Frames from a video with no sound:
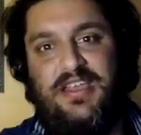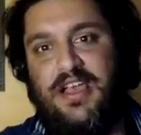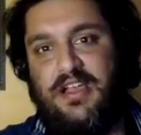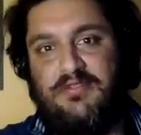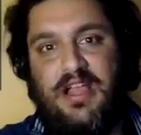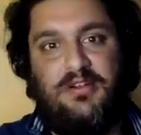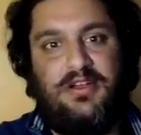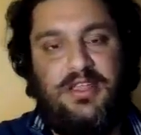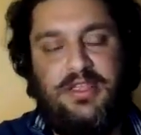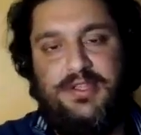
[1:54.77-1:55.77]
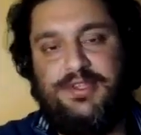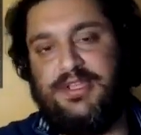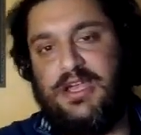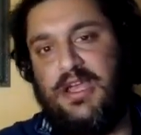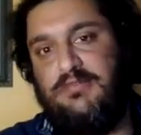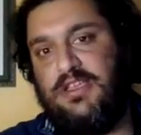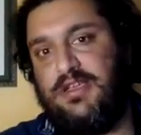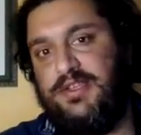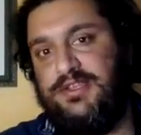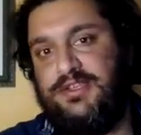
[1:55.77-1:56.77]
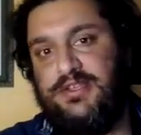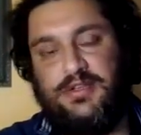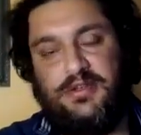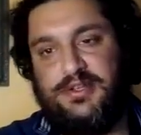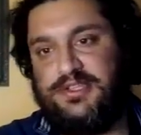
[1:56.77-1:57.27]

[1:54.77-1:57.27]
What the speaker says: Robert, is because you're